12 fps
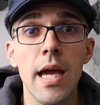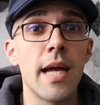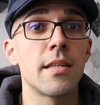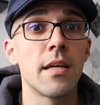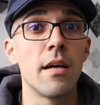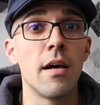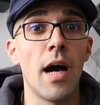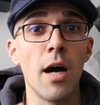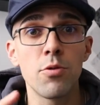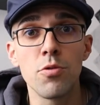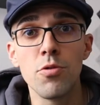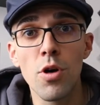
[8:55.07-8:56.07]
and
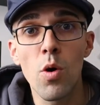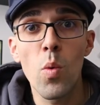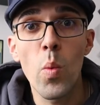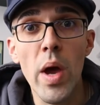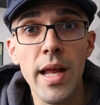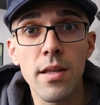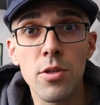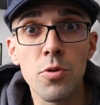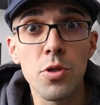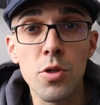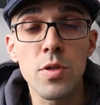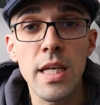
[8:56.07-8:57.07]
how to know when
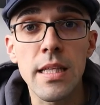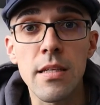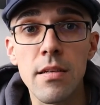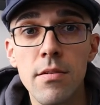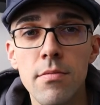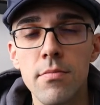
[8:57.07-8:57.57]
to use it?